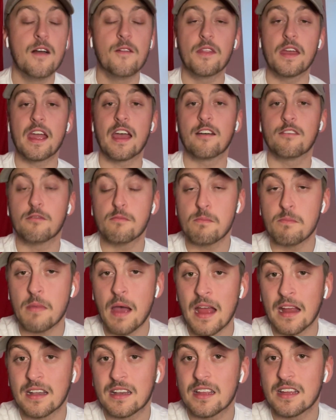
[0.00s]
They have
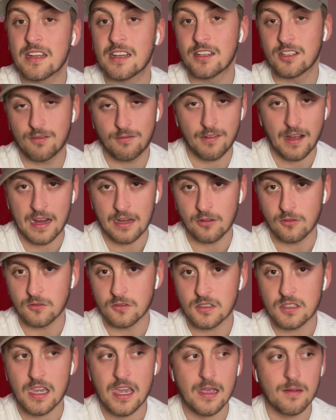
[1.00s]
been in
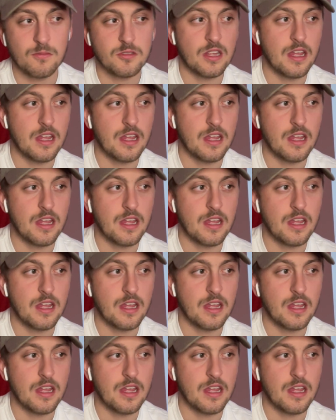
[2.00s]
finals games.